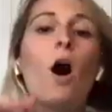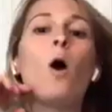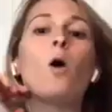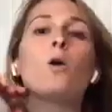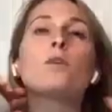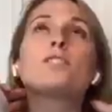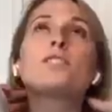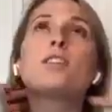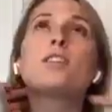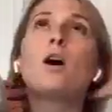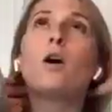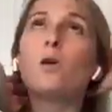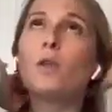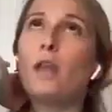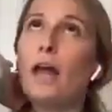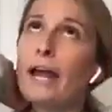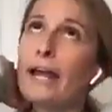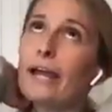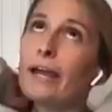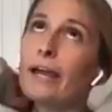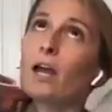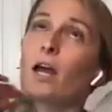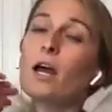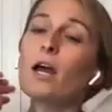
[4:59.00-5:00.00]
also
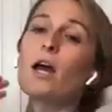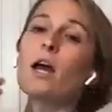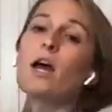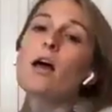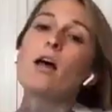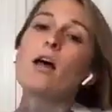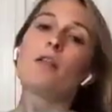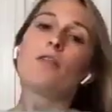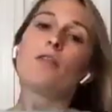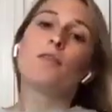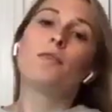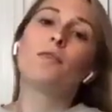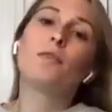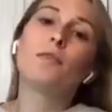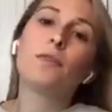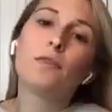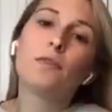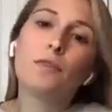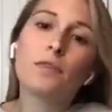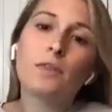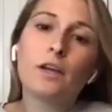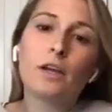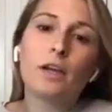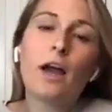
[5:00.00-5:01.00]
like
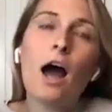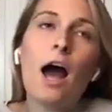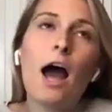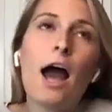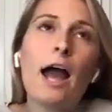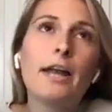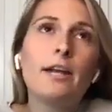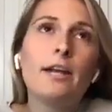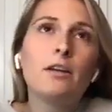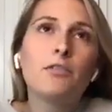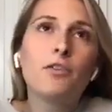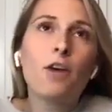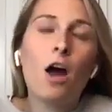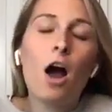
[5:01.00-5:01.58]
the kind of